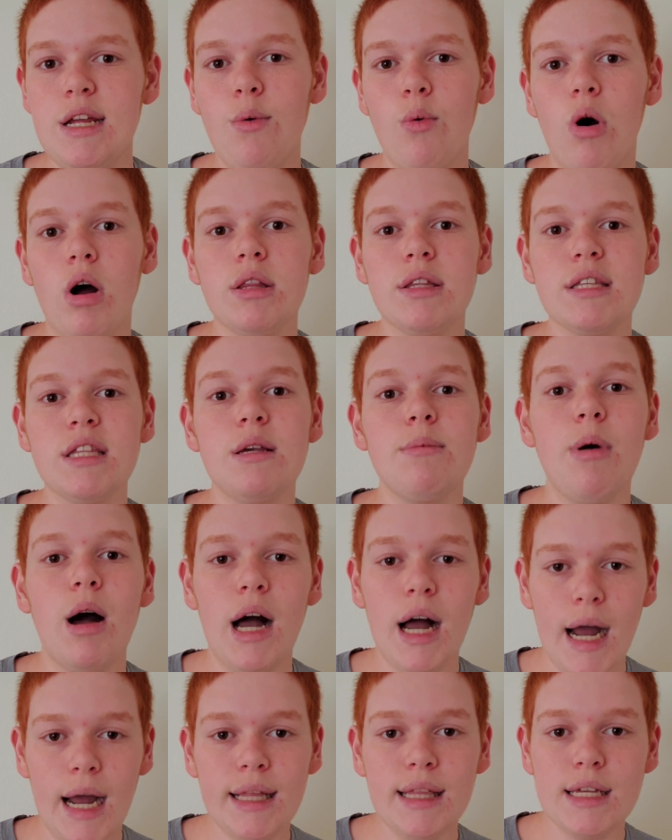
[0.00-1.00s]
wants the
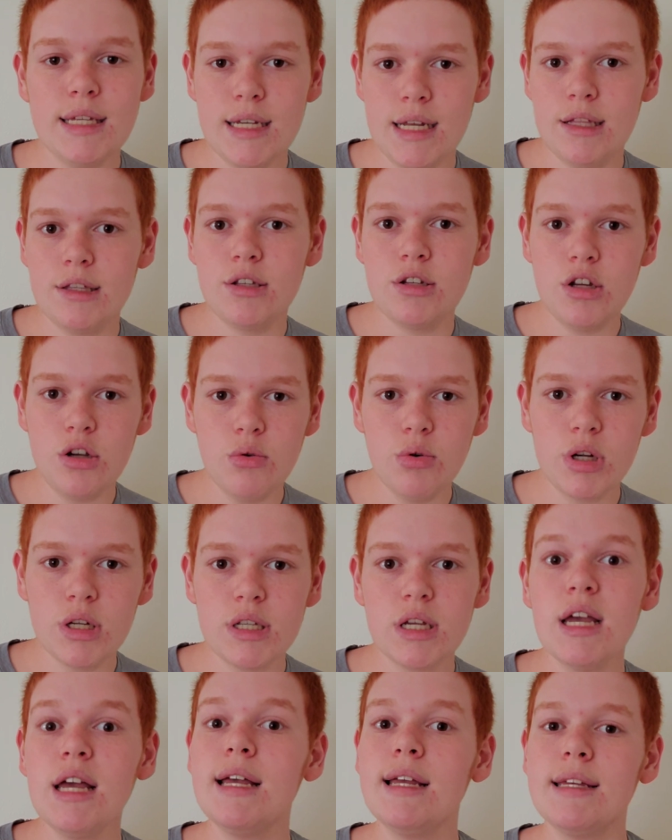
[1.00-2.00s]
behind-the-scenes
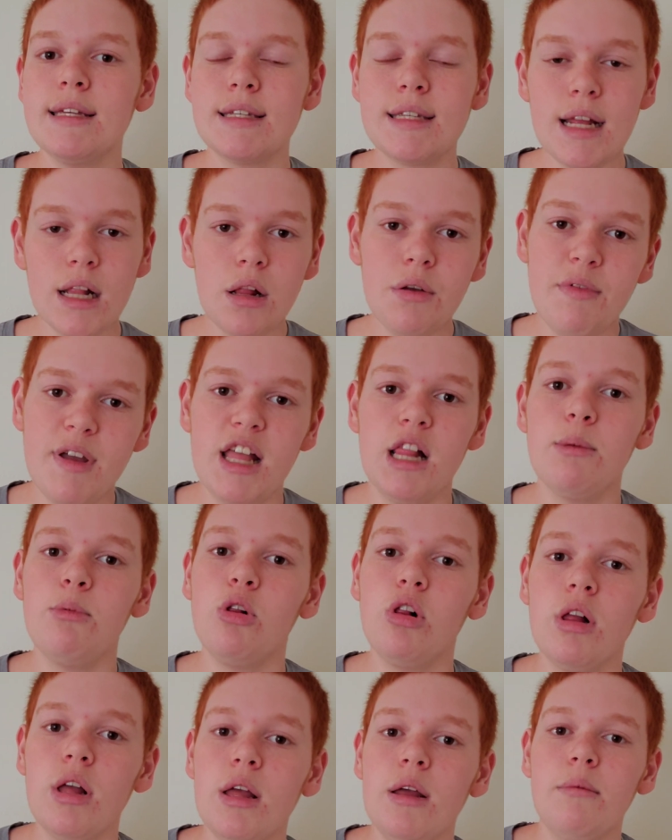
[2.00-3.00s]
tours still
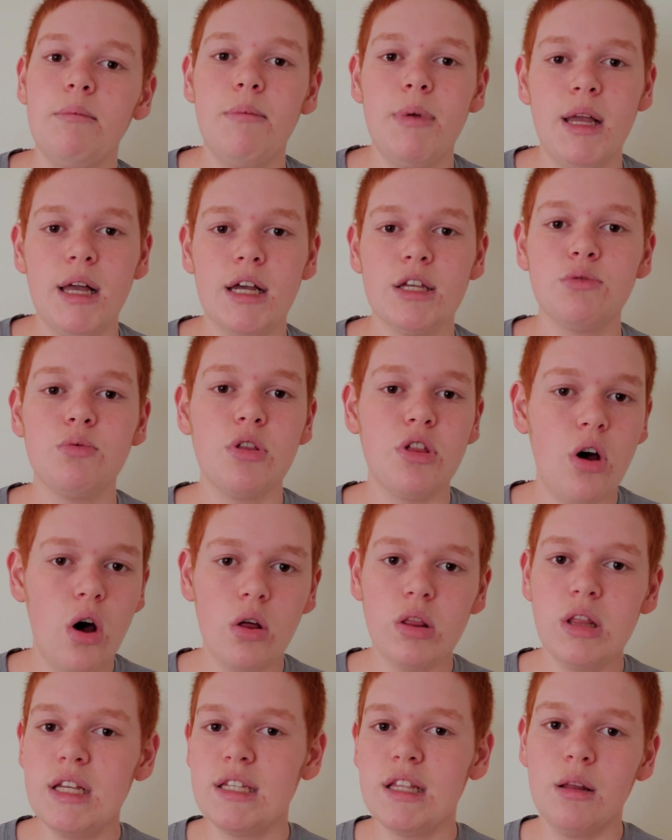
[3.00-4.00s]
available, because with
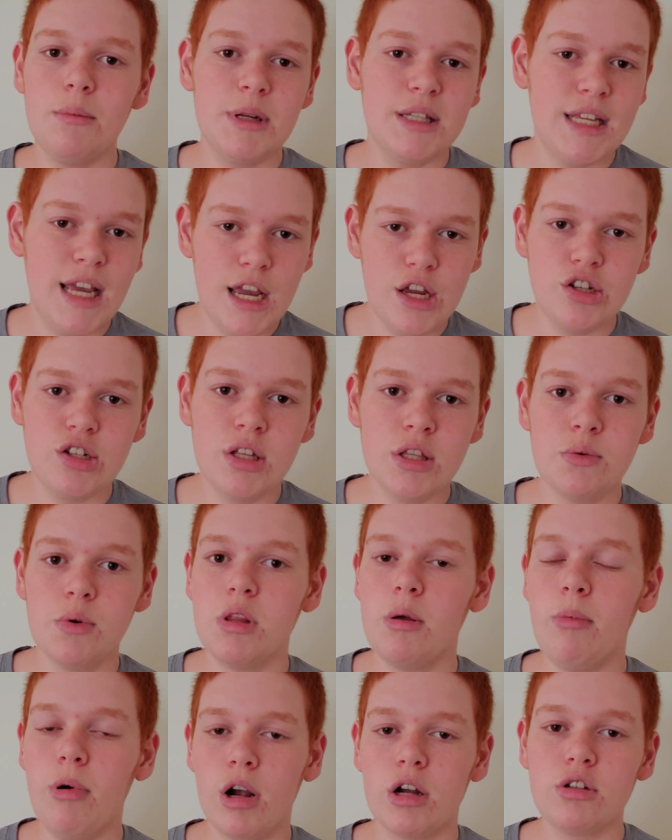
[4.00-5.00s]
all these limitations when
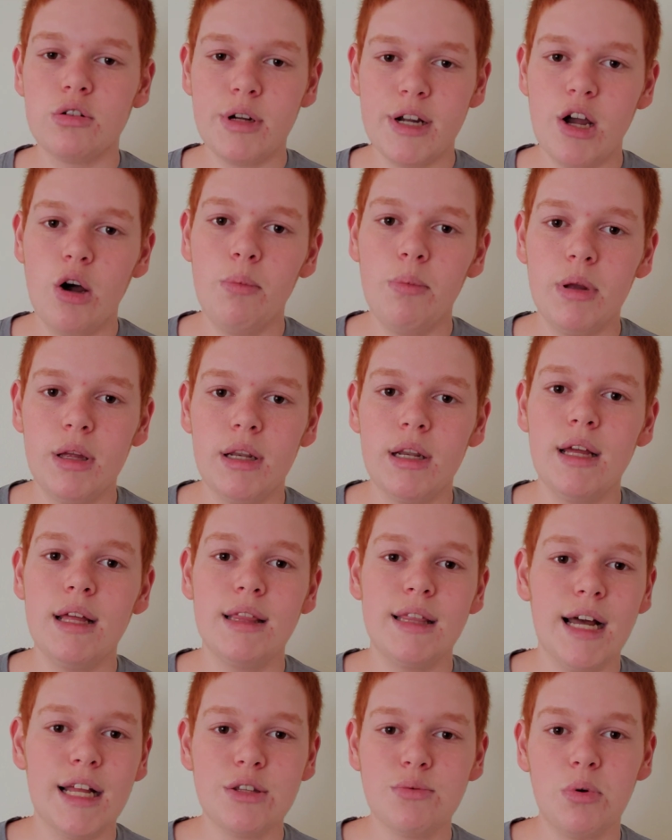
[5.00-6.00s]
the parks reopen,
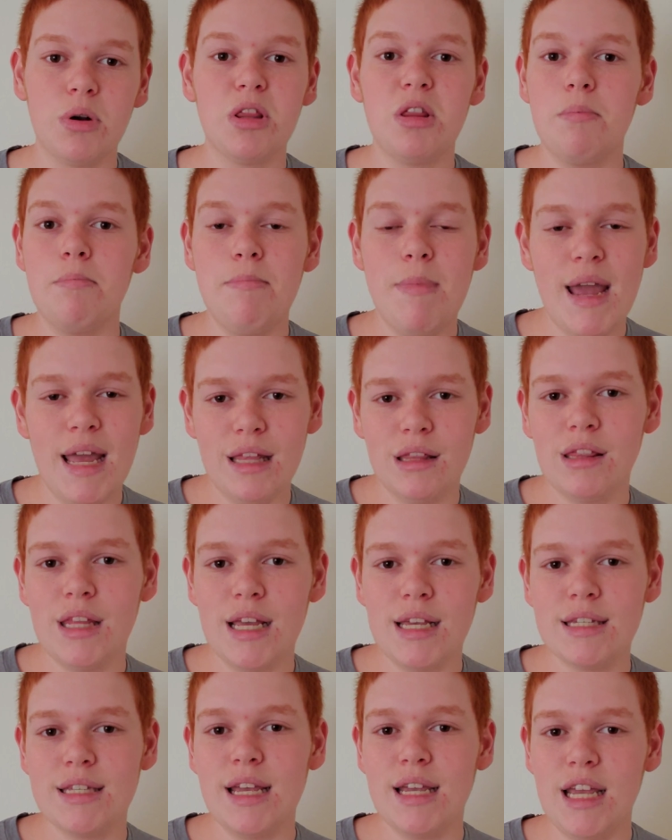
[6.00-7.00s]
that's one of the main
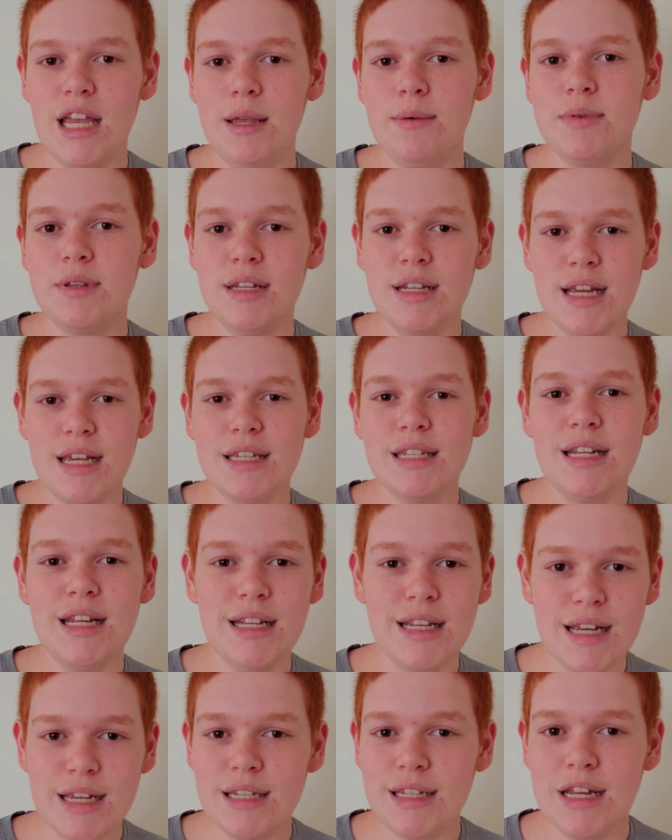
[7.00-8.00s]
things that keeps Disney,
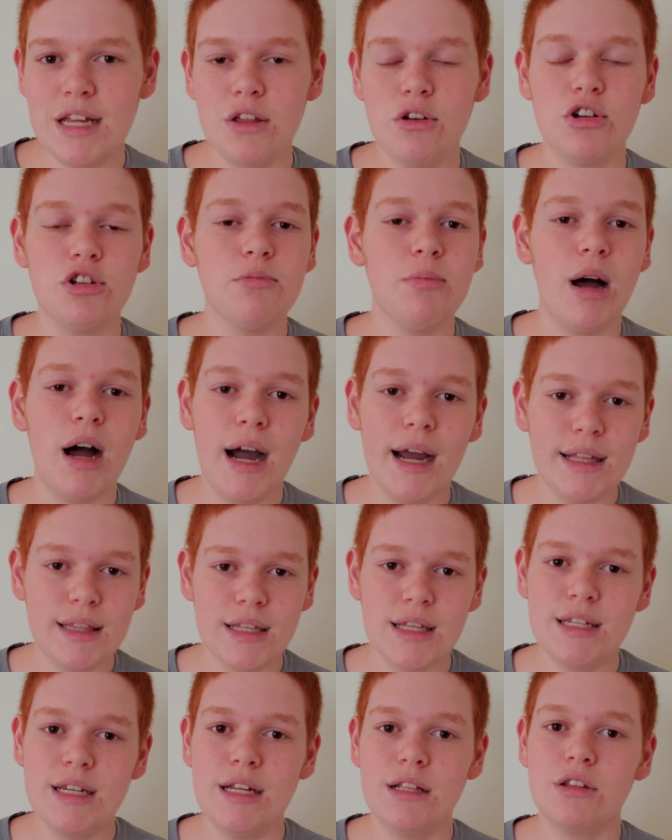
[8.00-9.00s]
those
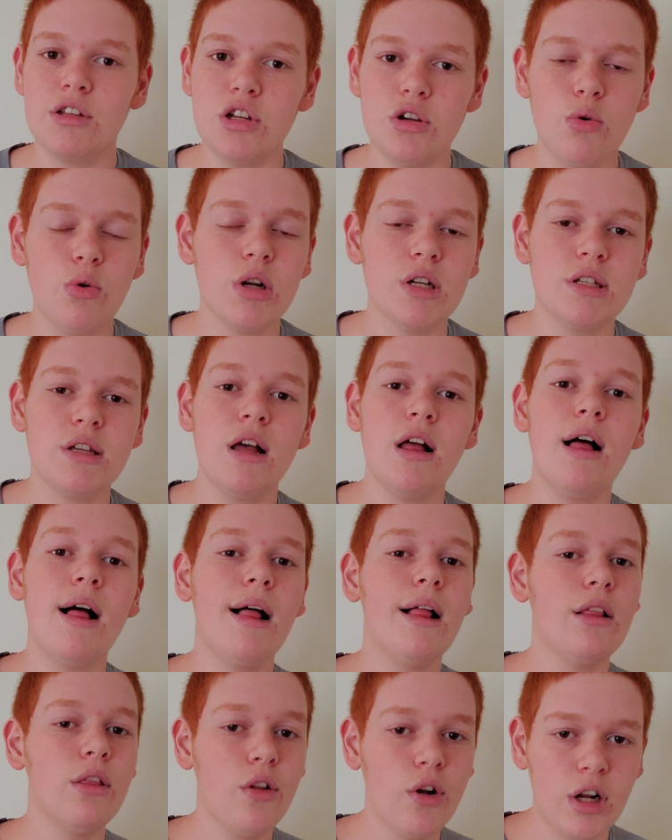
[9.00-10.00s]
behind-the-scenes tours,
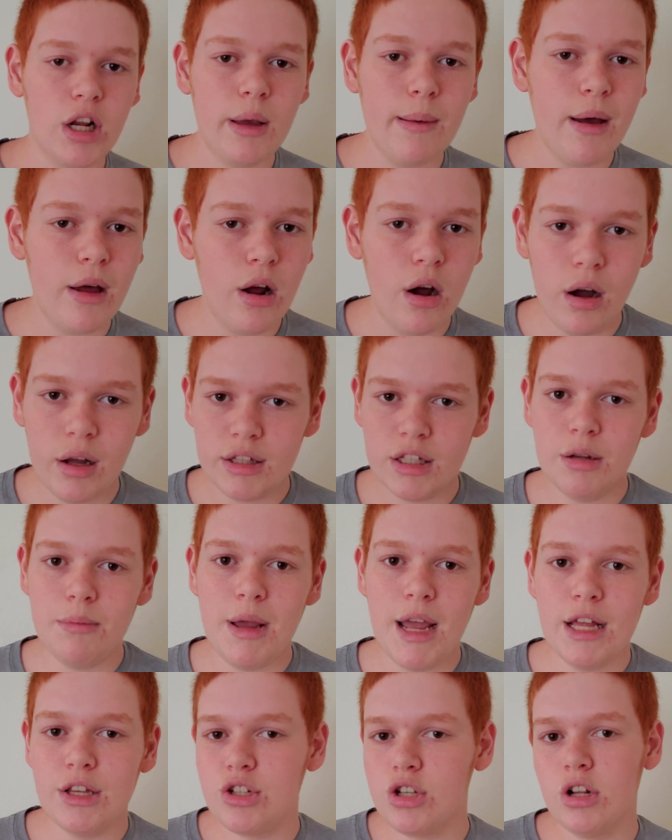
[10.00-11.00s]
learning about Haunted
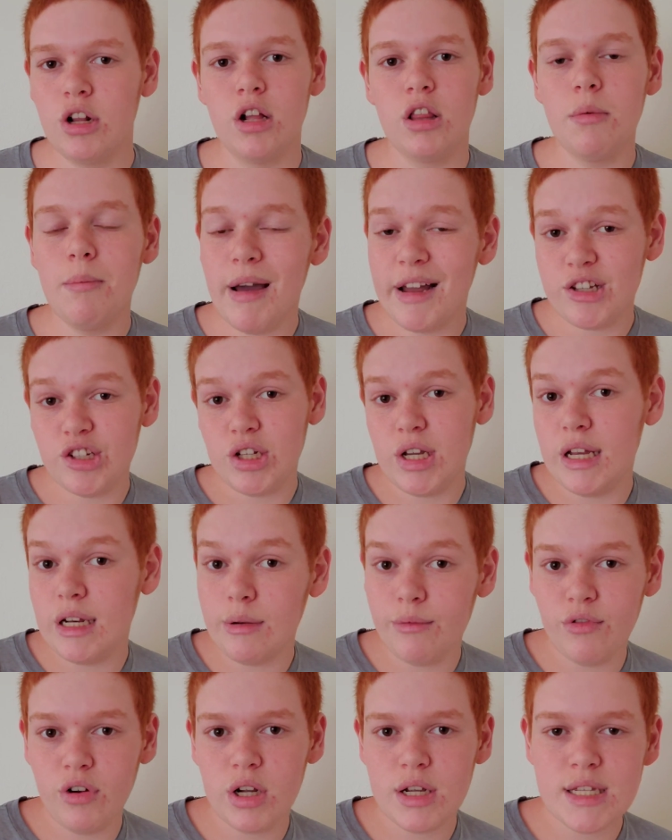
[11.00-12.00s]
Mansion or the Magic
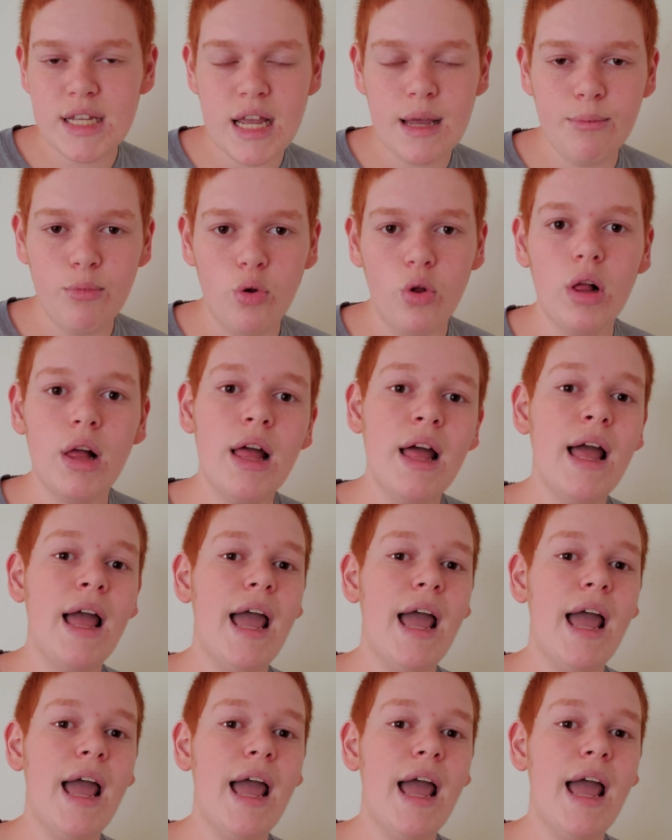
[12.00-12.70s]
Kingdom, for example.